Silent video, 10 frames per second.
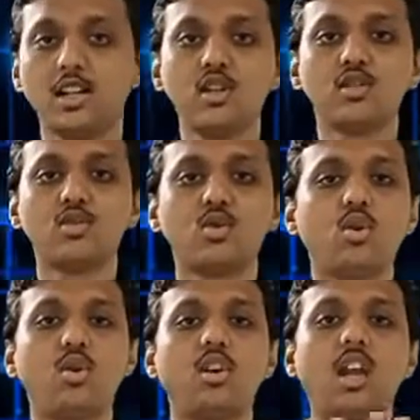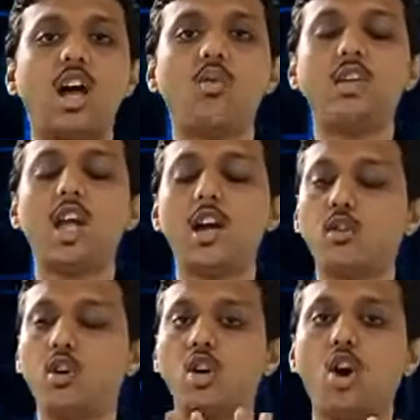So now we have
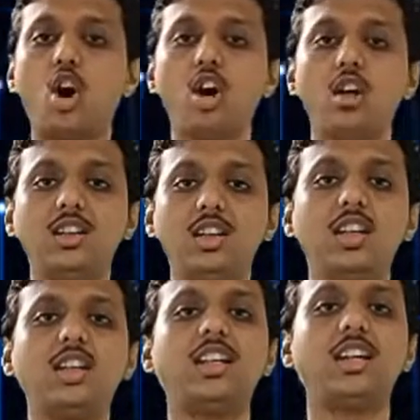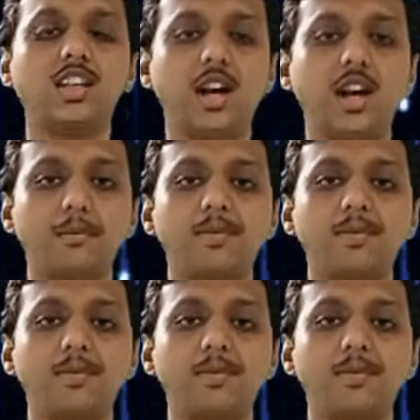all the data.